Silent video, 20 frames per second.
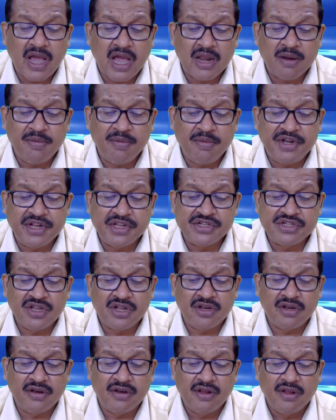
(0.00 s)

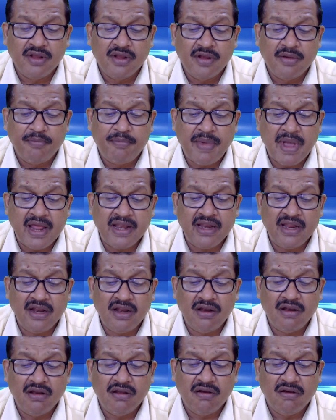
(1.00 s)
arbitration
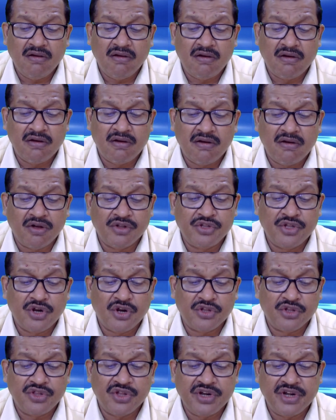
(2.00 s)
panel or other
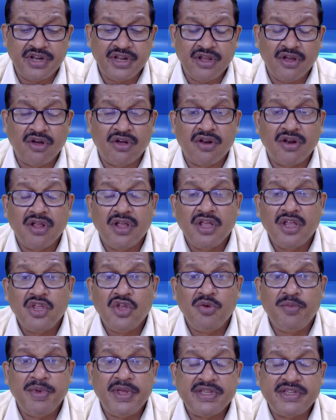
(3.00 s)
authority, or
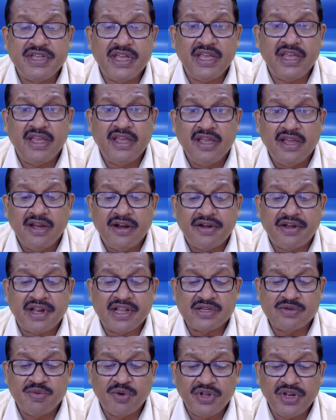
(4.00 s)
you may say
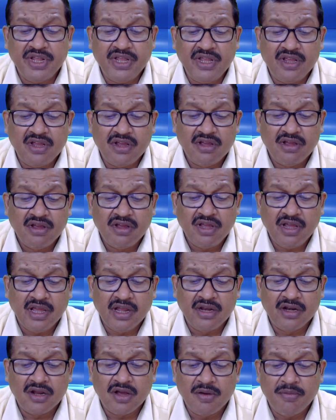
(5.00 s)
transferring,
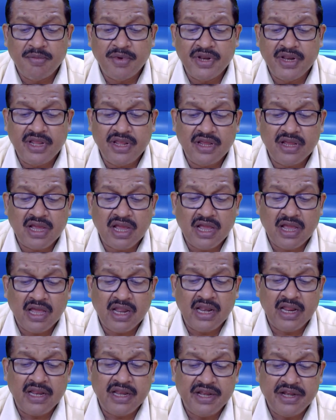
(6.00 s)
encumbering,
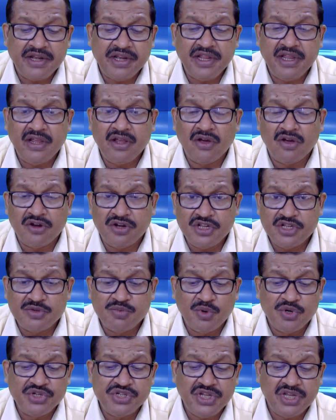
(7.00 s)
alienating, or
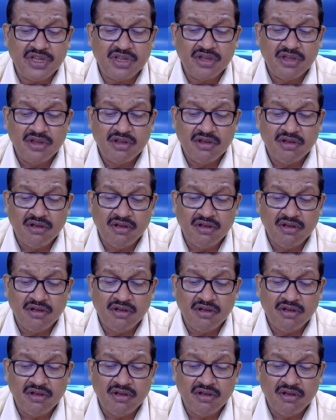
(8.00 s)
disposing